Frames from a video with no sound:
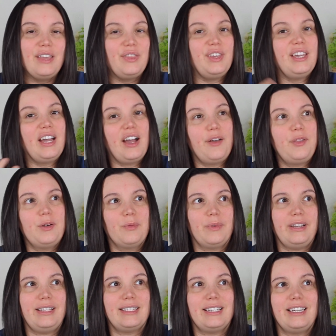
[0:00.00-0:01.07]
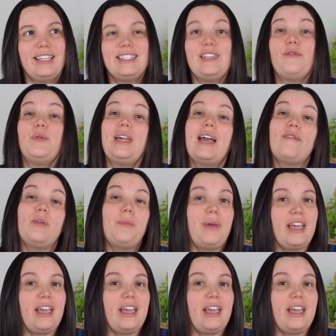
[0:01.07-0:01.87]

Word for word: The other reason is if we have a